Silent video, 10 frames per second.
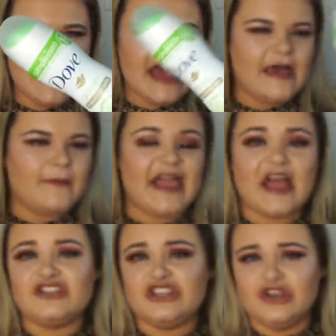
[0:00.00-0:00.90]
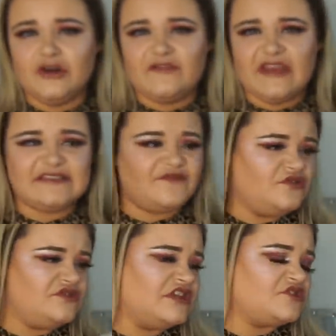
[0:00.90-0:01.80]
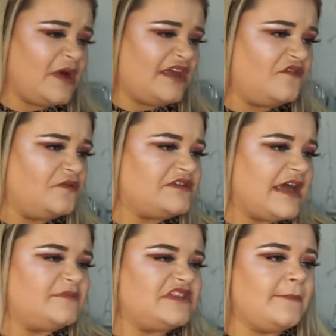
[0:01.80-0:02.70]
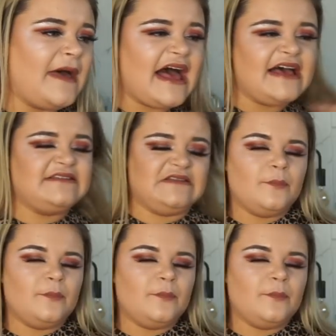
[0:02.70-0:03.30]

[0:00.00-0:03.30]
Um, I actually love this. I've used this quite a few times in the past.